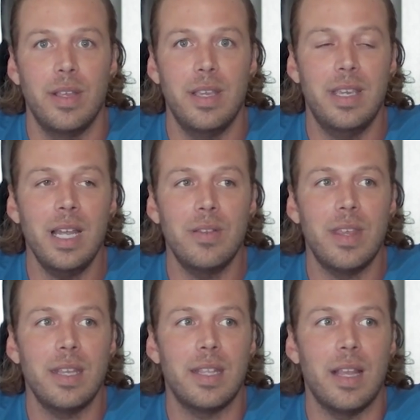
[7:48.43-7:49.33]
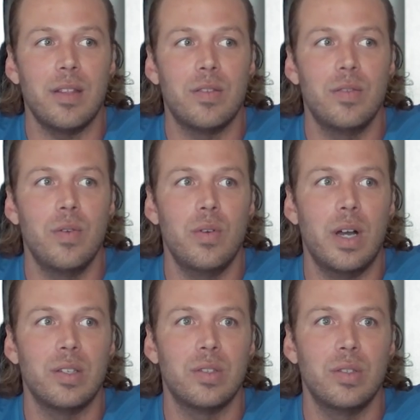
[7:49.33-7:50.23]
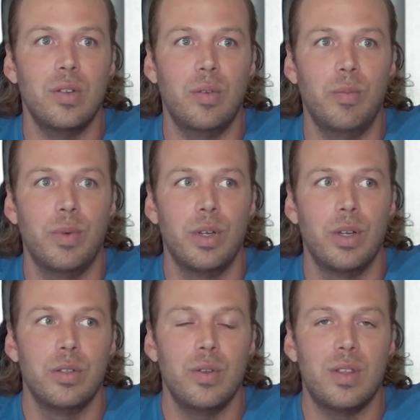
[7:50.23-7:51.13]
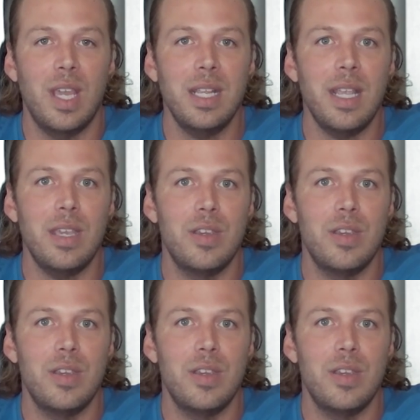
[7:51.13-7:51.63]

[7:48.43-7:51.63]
you got to think that to think that